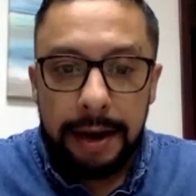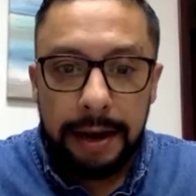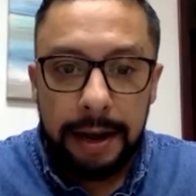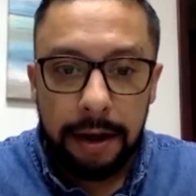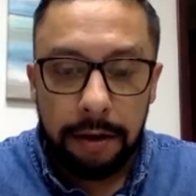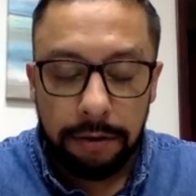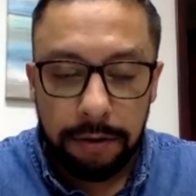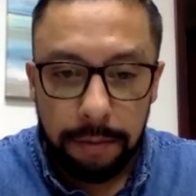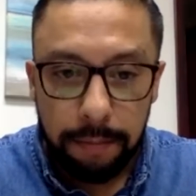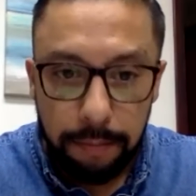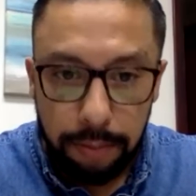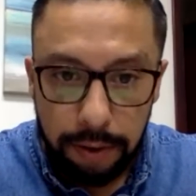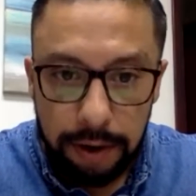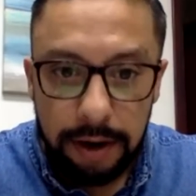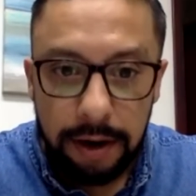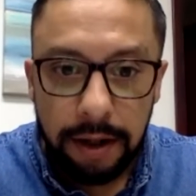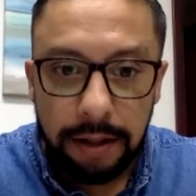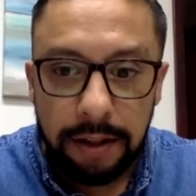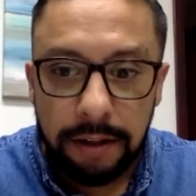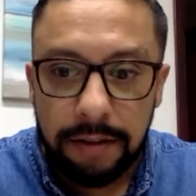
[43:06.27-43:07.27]
out, put
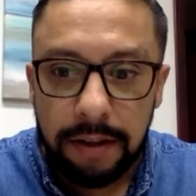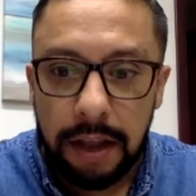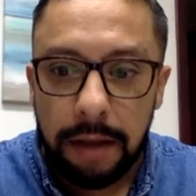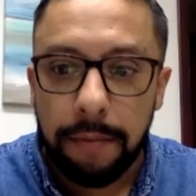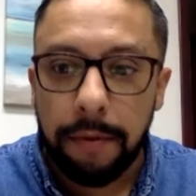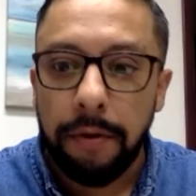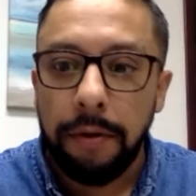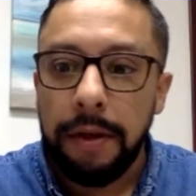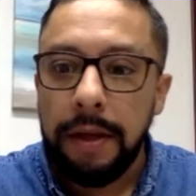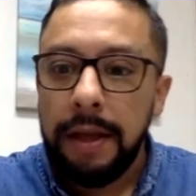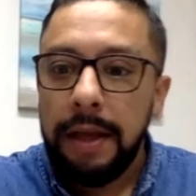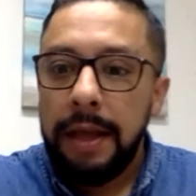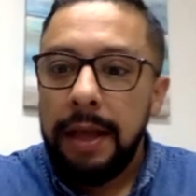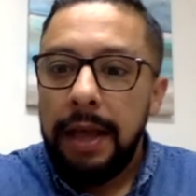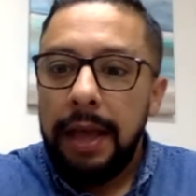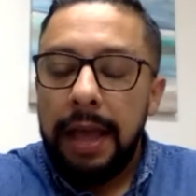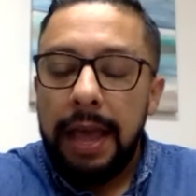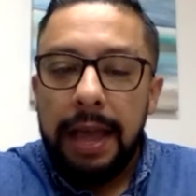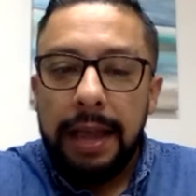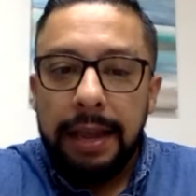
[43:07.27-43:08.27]
it on the table,
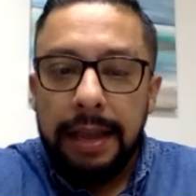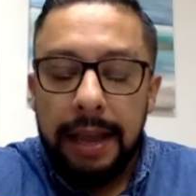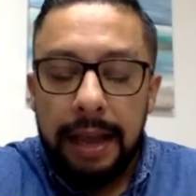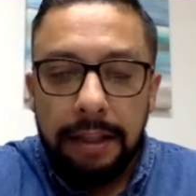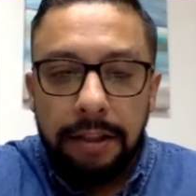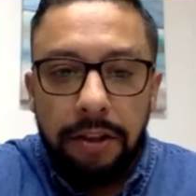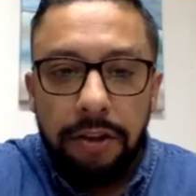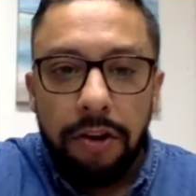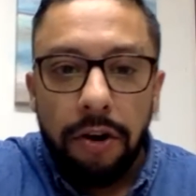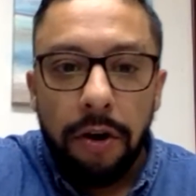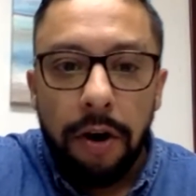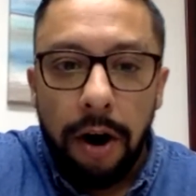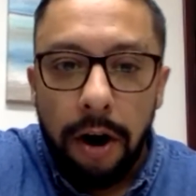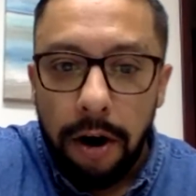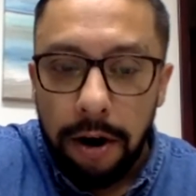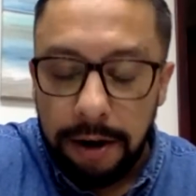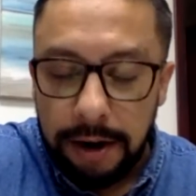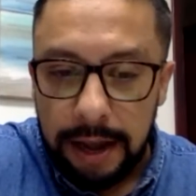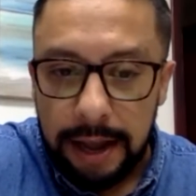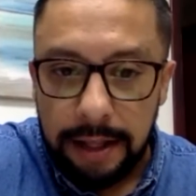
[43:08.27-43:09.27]
and get your
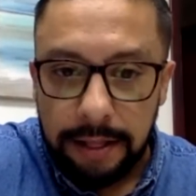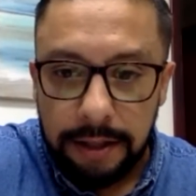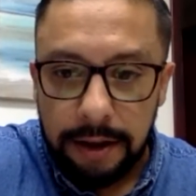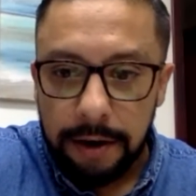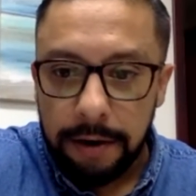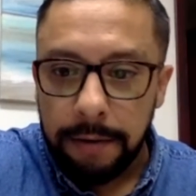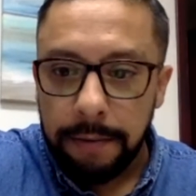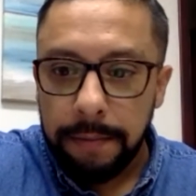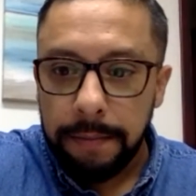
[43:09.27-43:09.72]
heart in there.